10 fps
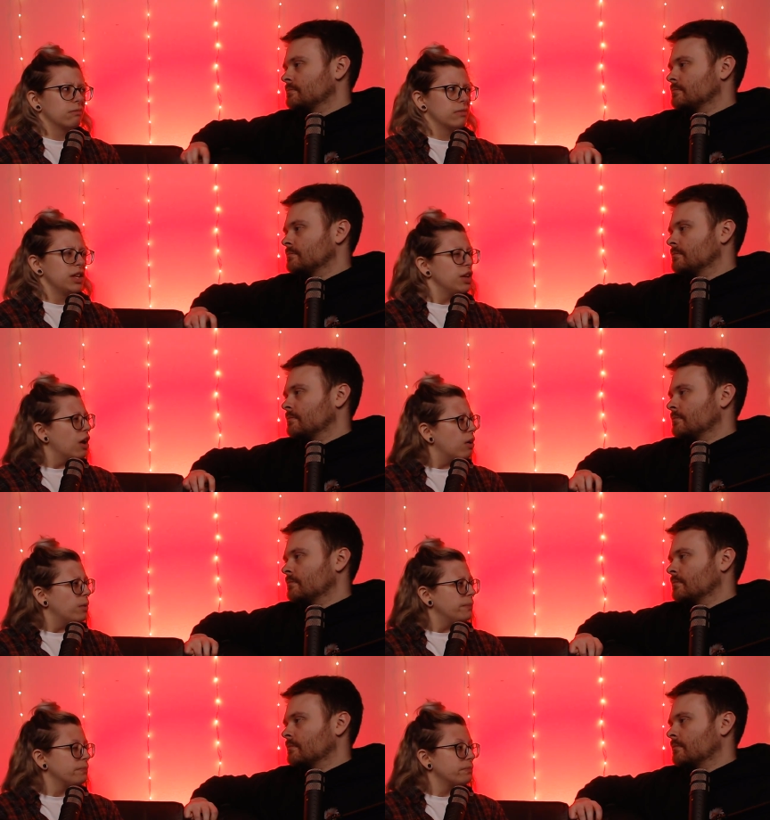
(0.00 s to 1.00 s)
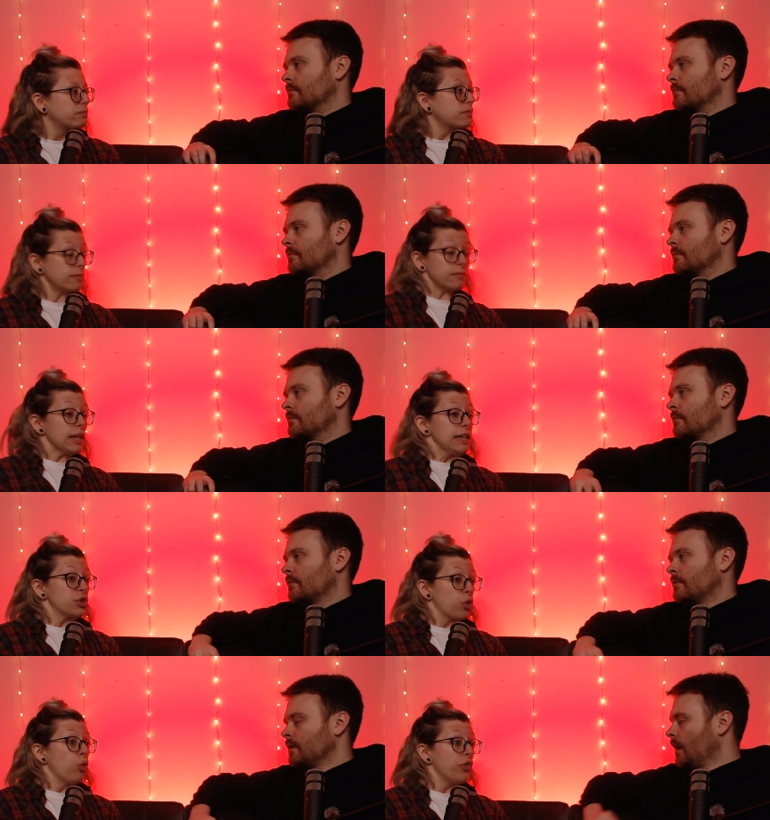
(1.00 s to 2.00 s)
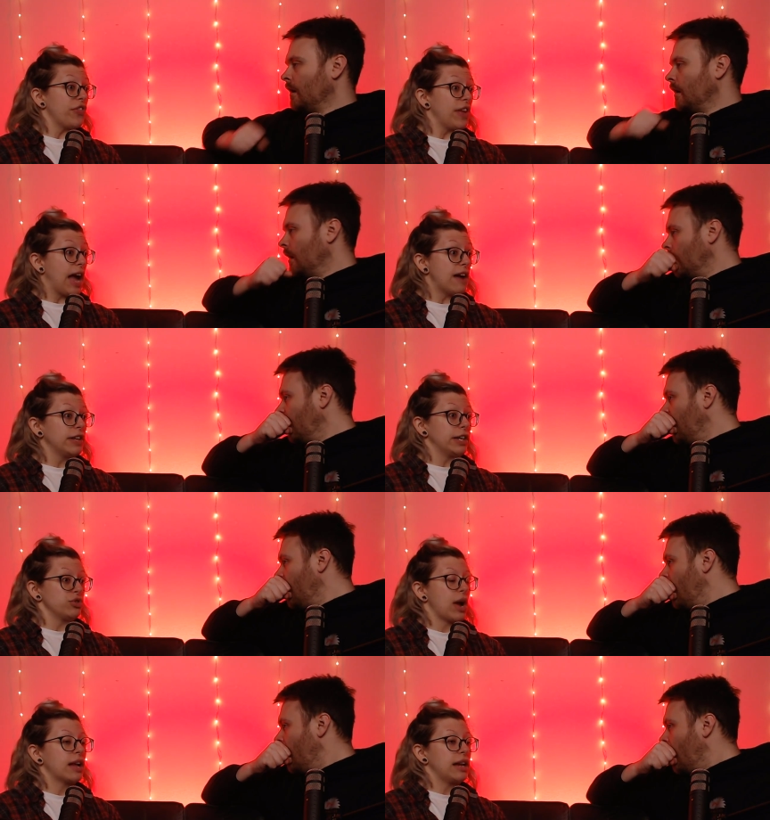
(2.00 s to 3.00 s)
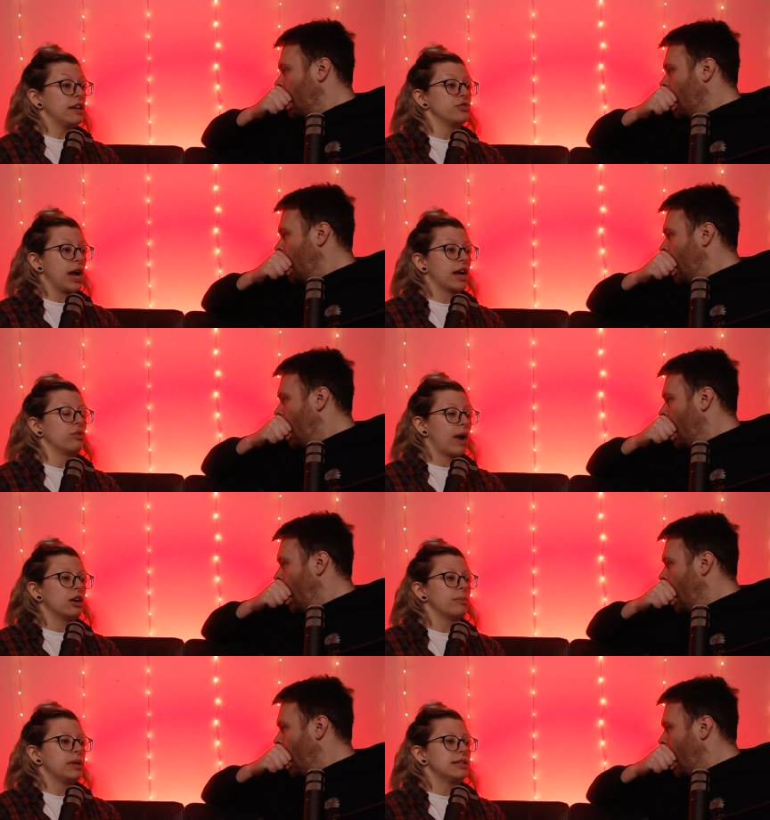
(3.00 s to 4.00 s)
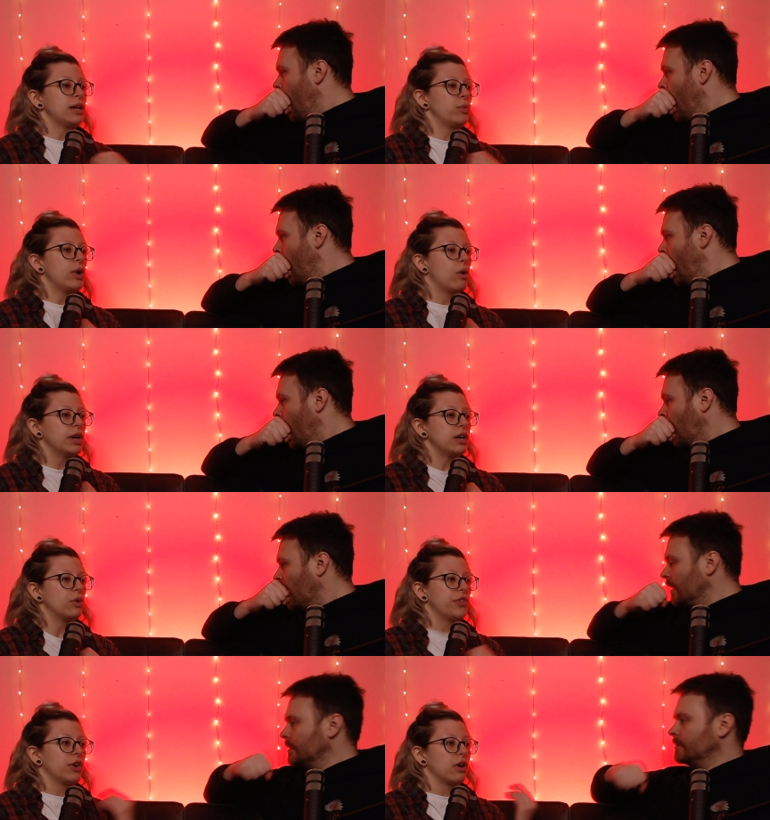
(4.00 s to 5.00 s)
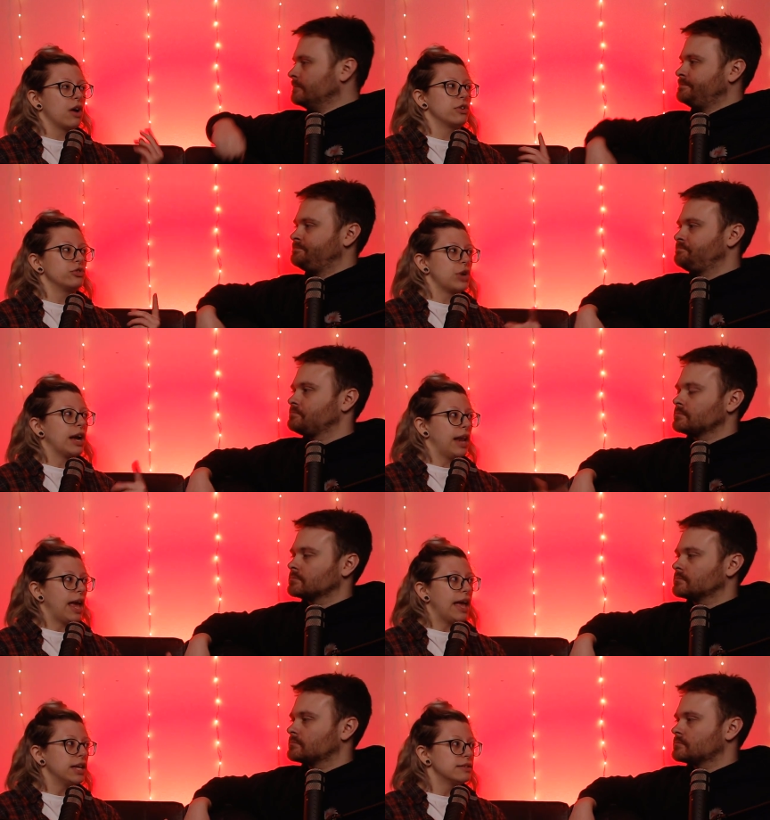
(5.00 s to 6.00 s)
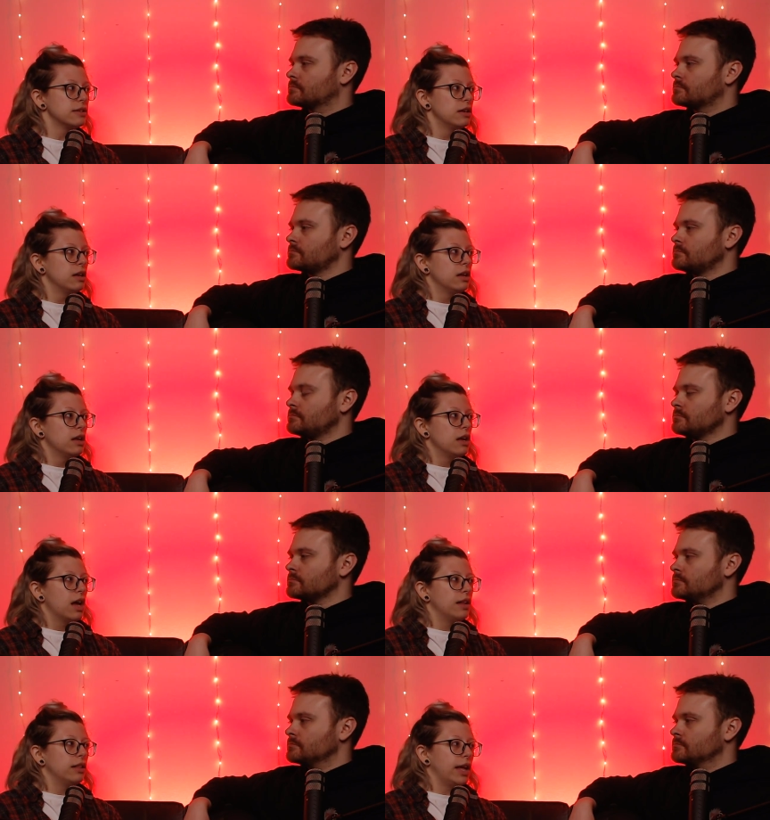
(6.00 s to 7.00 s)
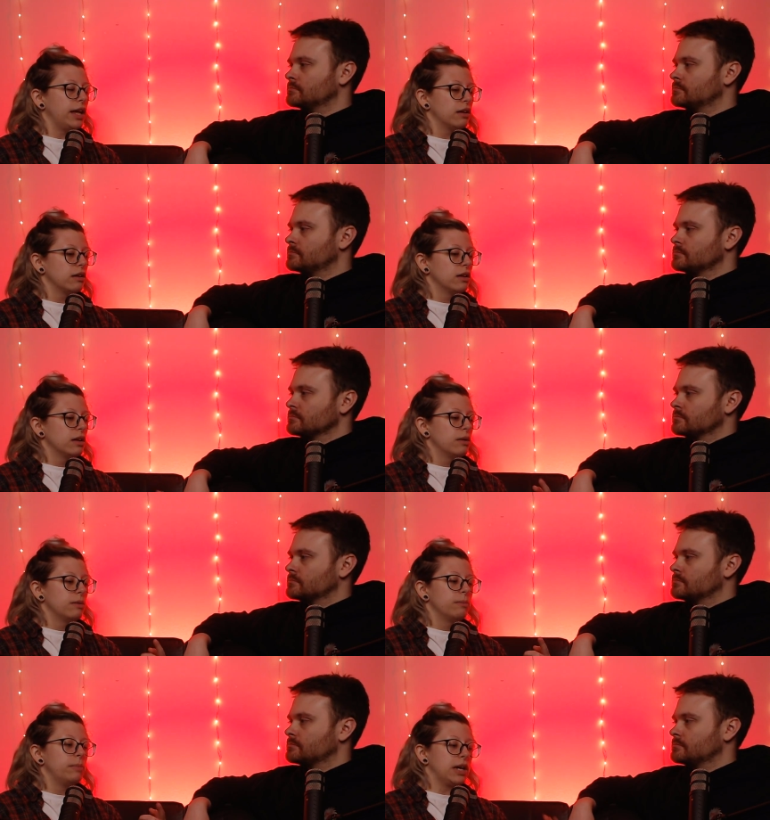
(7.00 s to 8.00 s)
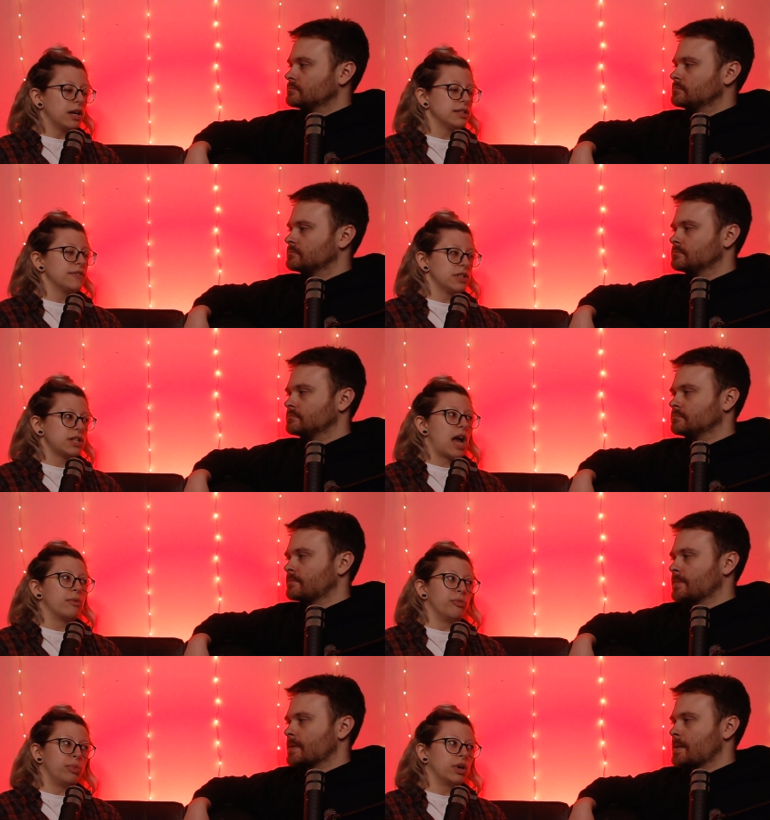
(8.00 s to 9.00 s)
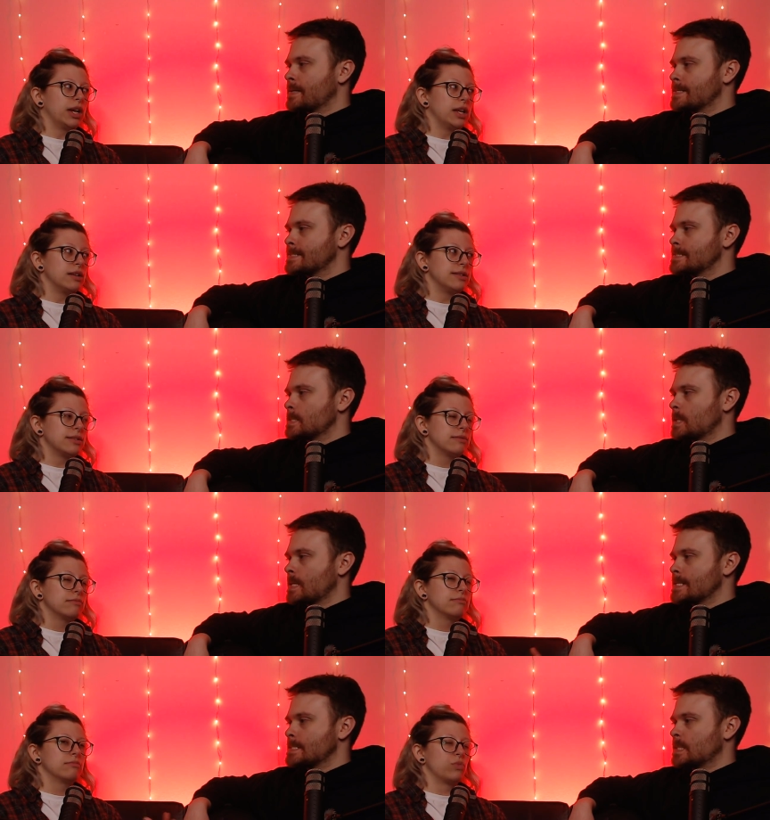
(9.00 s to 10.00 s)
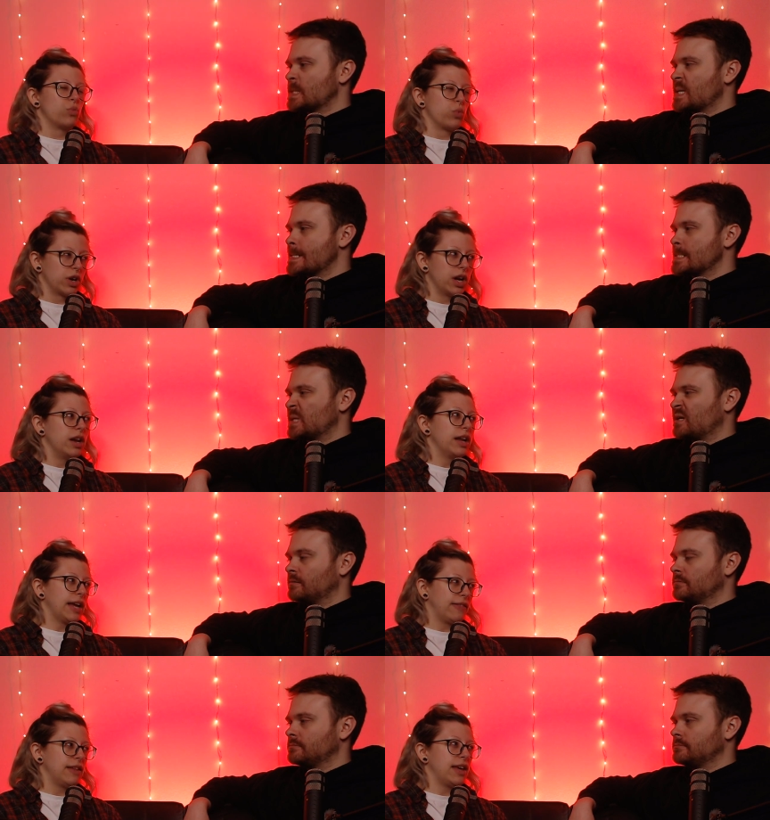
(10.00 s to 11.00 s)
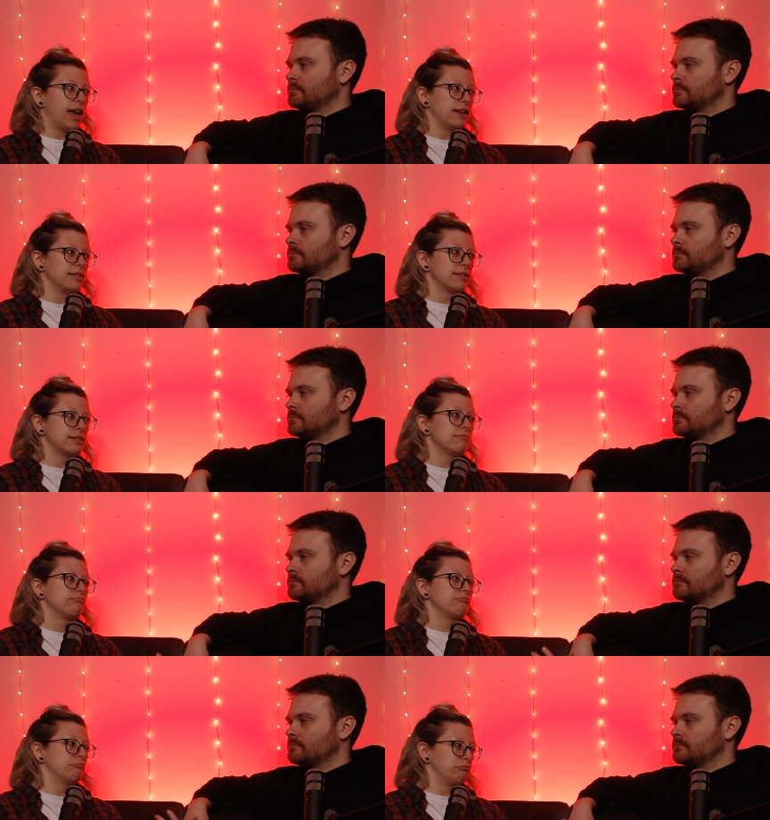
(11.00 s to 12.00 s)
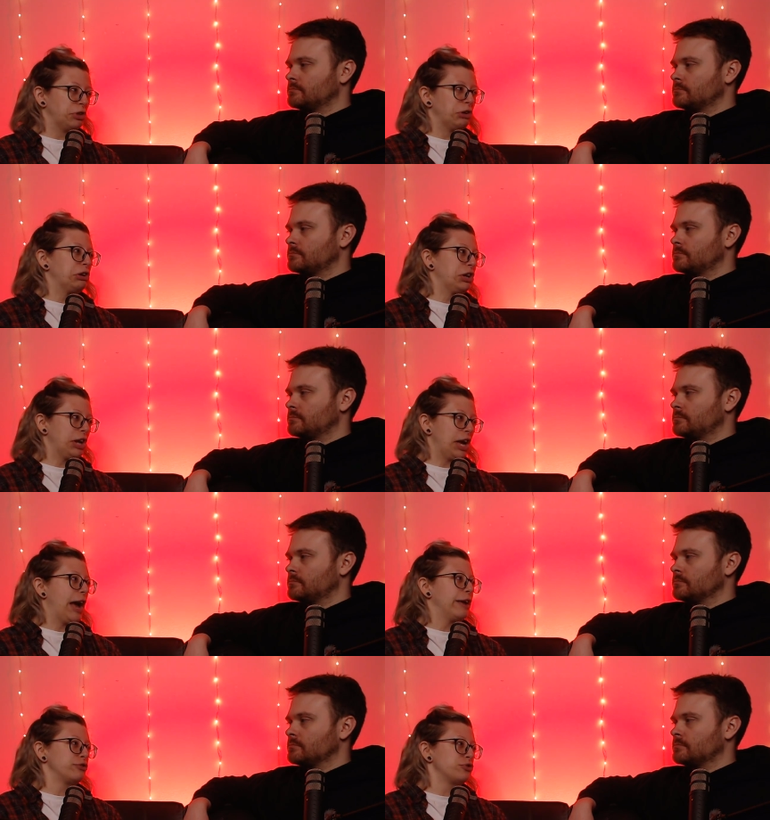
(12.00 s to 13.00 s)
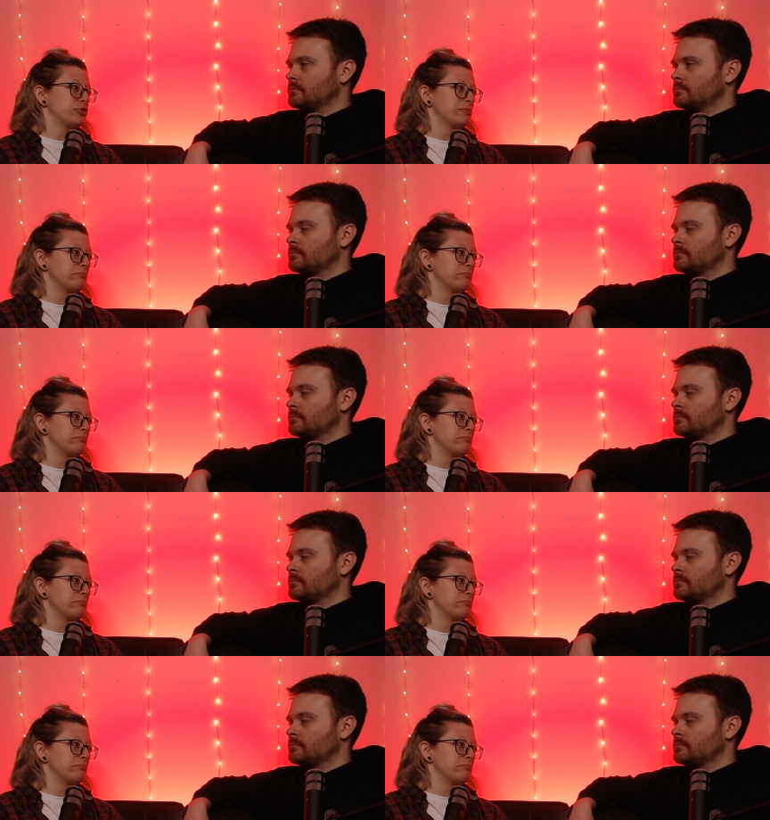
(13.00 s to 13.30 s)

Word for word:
Speaker 1: you know, it's cool that they have like a dragon and a dragon rider, but it's like, we already know that there are other dragon eggs. And like, because of the type of book it is, we're going to get the eggs. They're going to hatch.